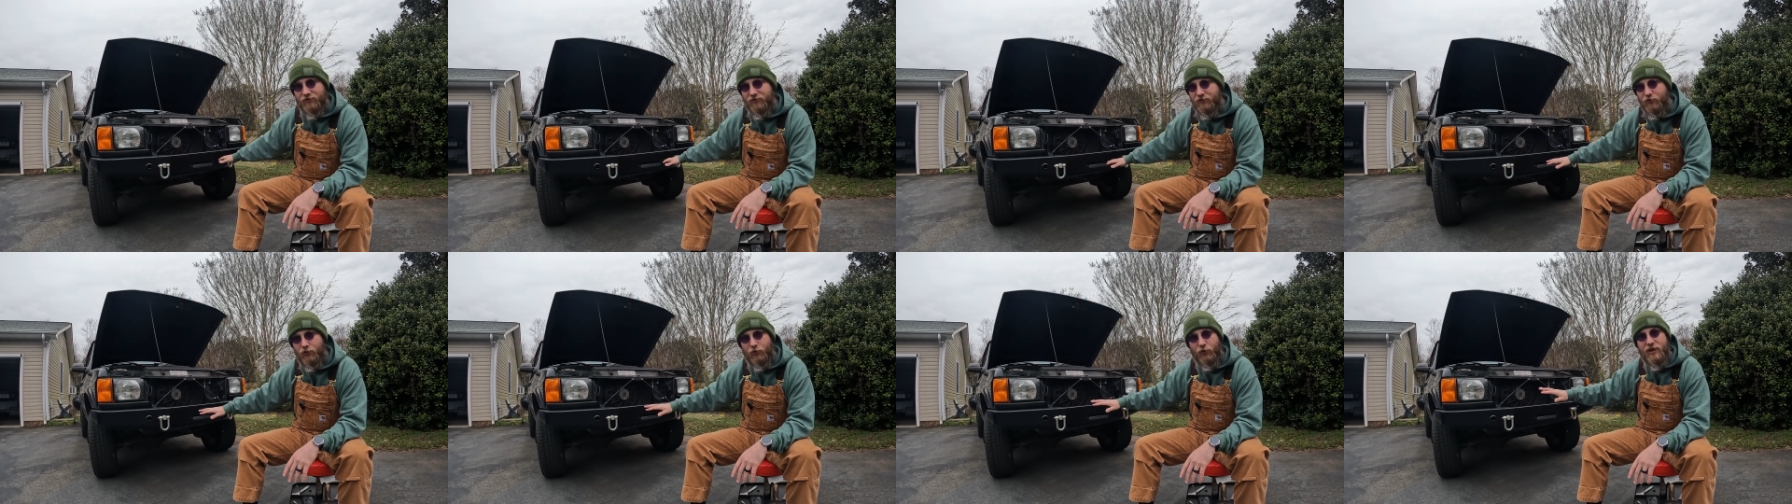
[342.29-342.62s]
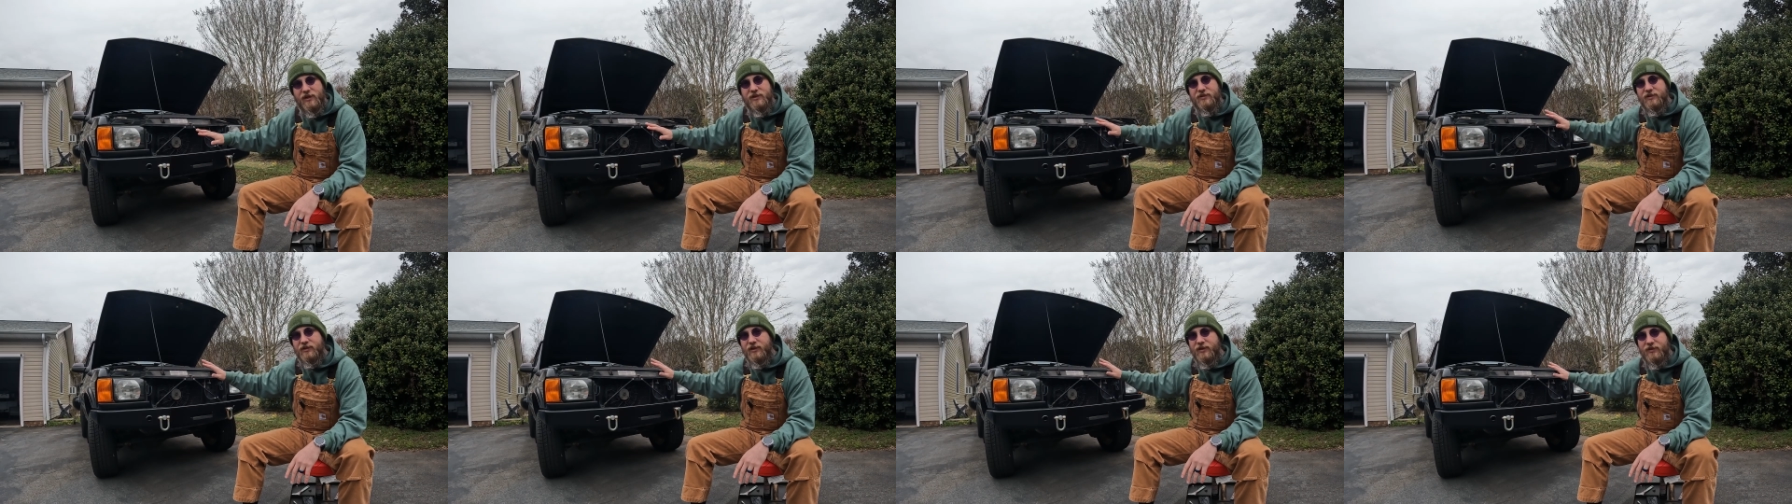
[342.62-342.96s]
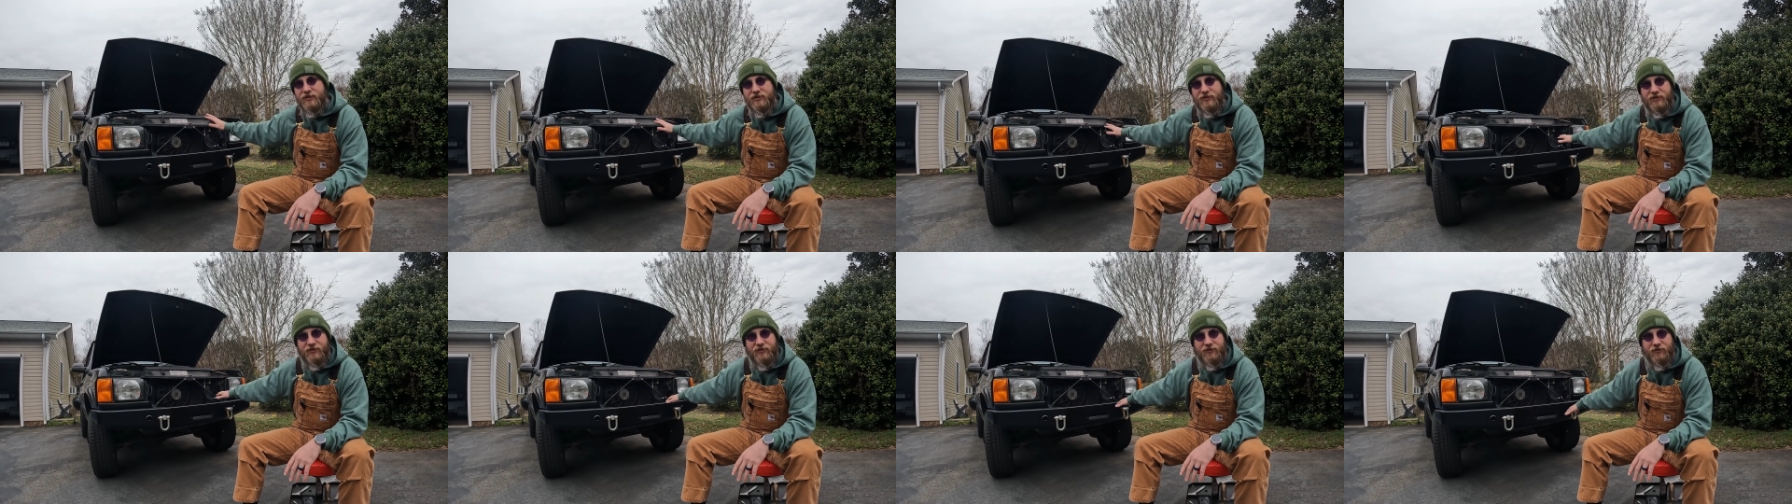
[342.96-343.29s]

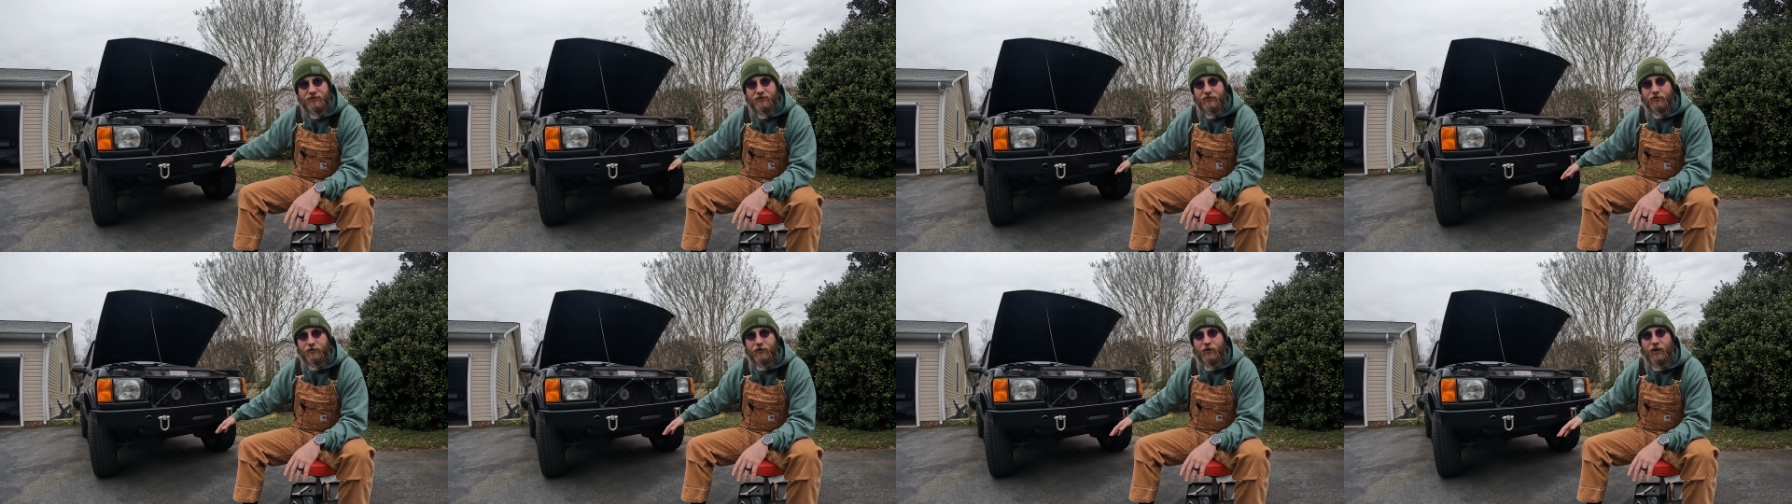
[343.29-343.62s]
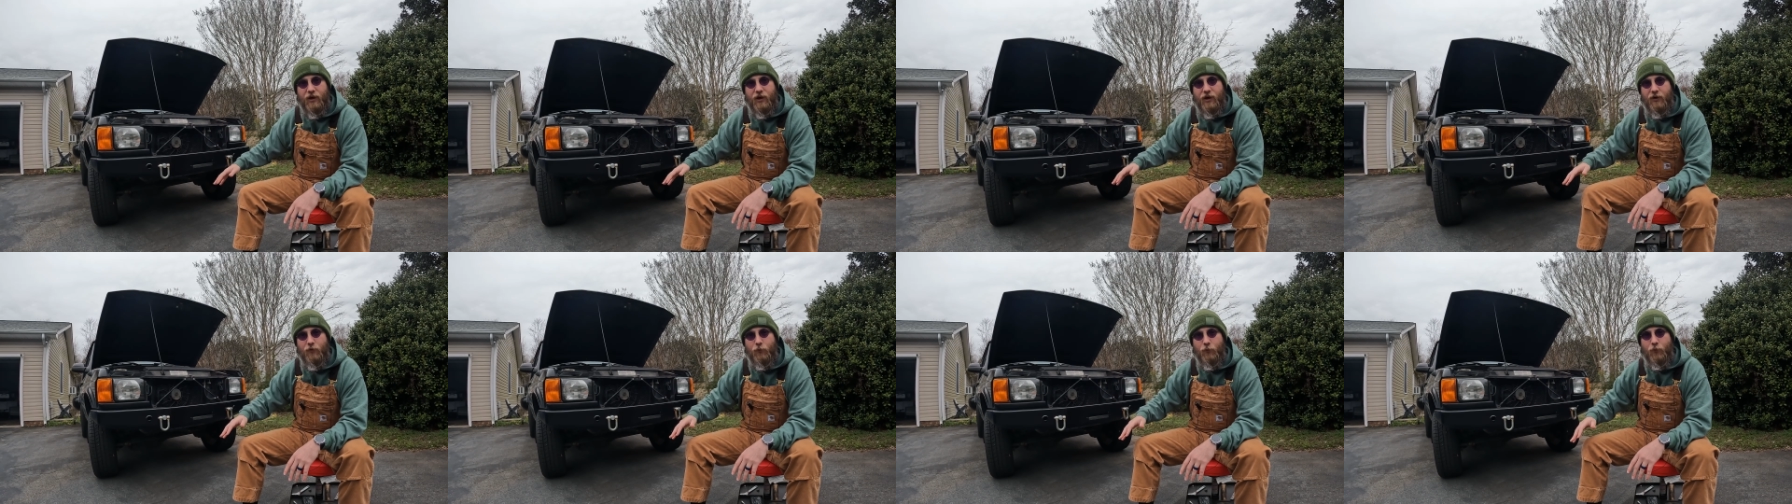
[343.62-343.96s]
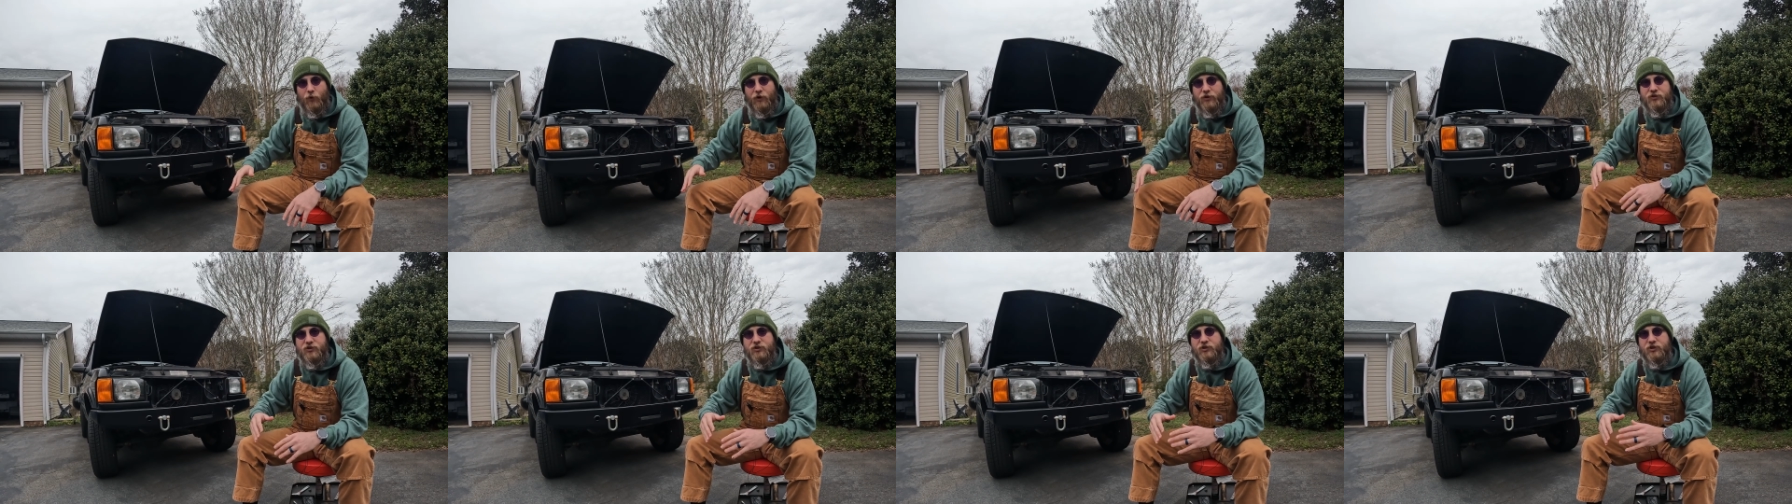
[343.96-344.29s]
craziness
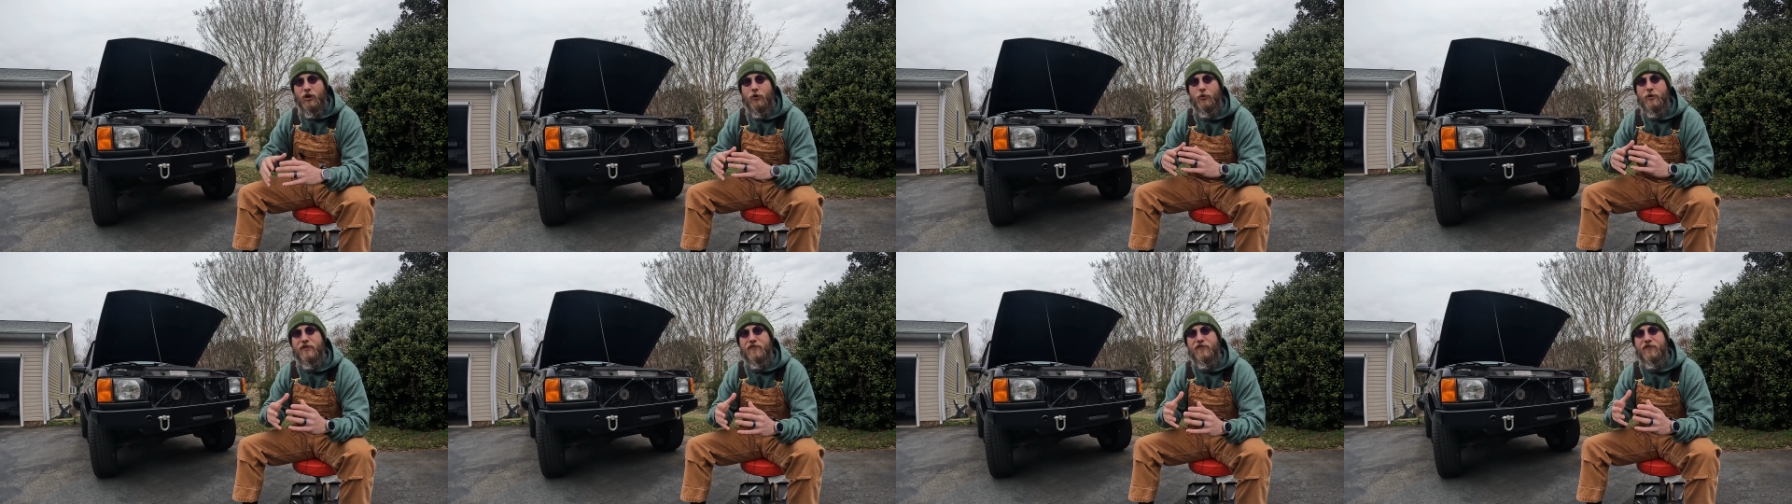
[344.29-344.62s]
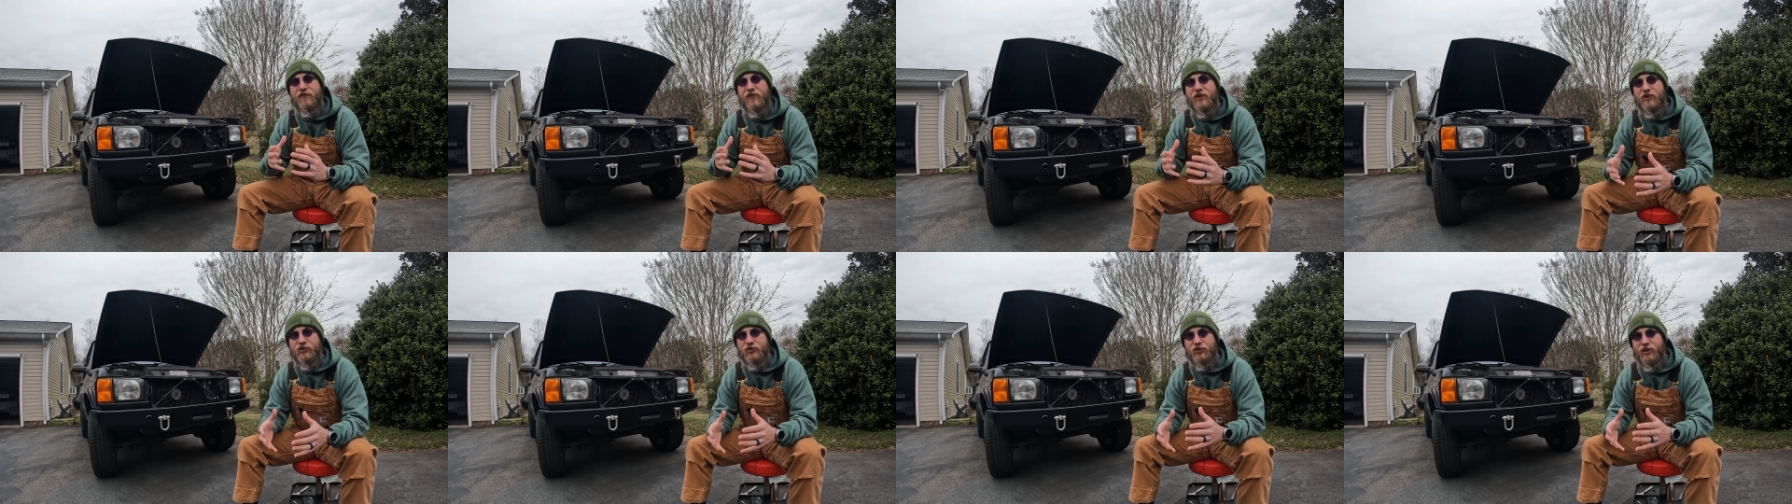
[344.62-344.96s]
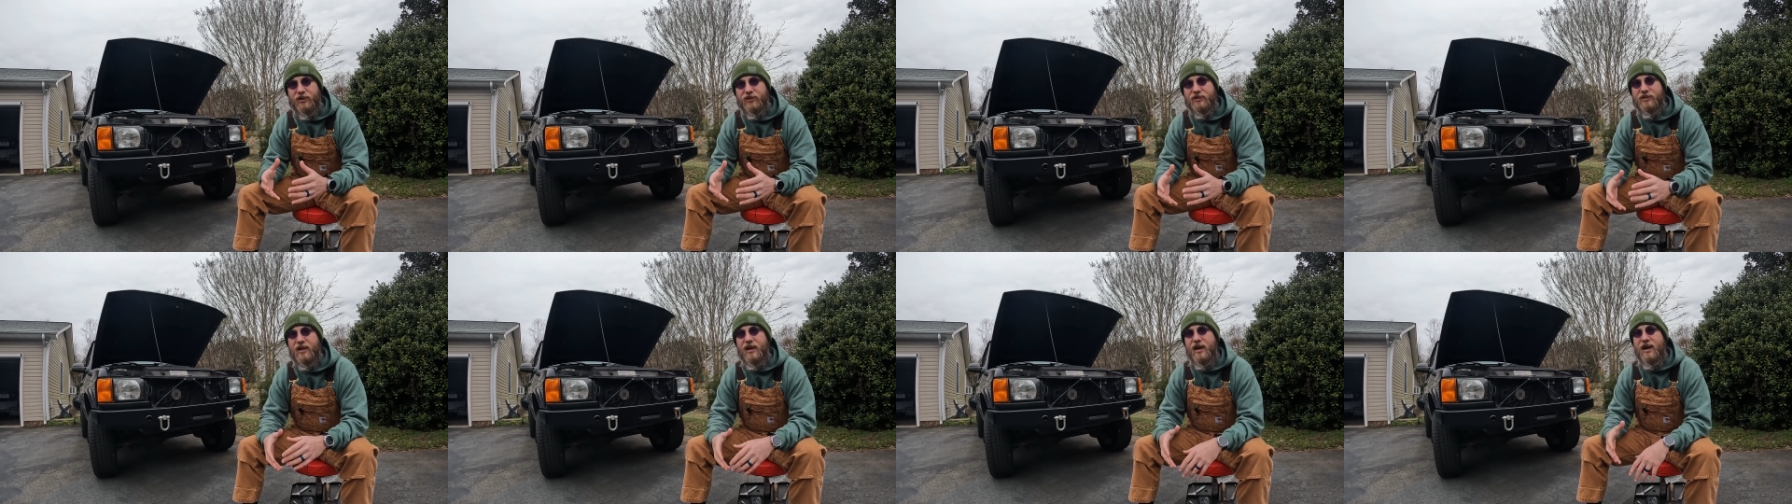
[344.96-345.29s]
was so
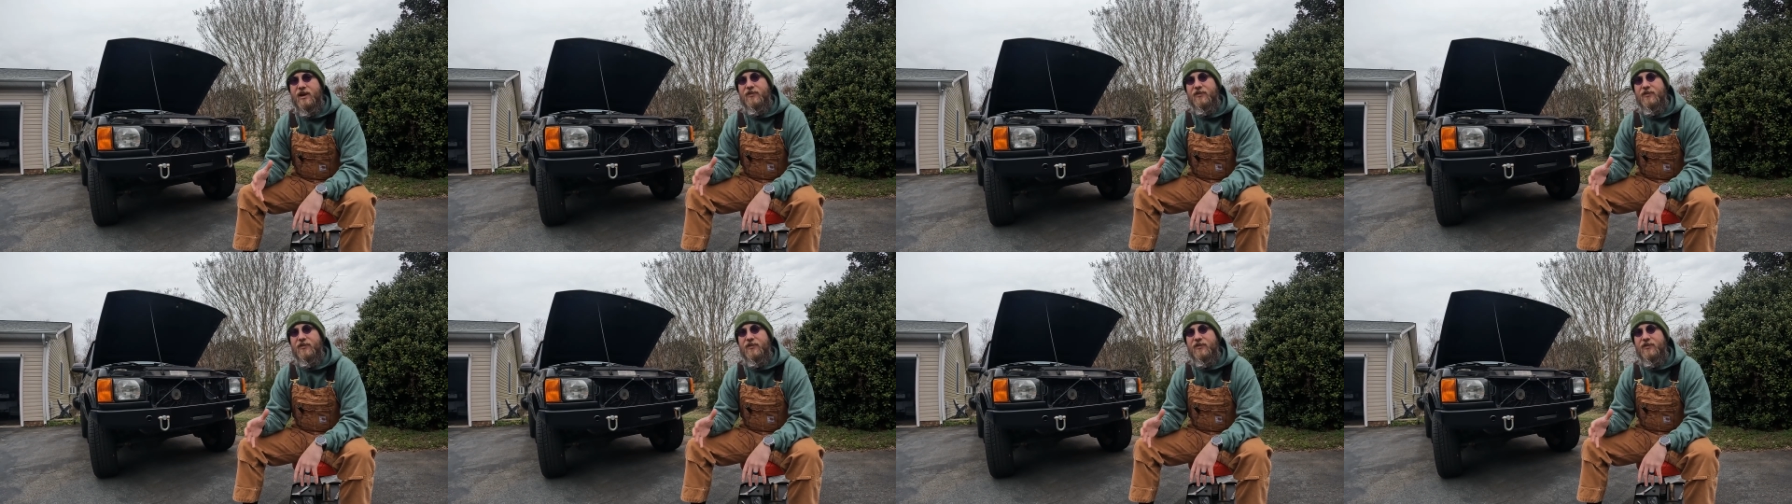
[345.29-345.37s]
efficient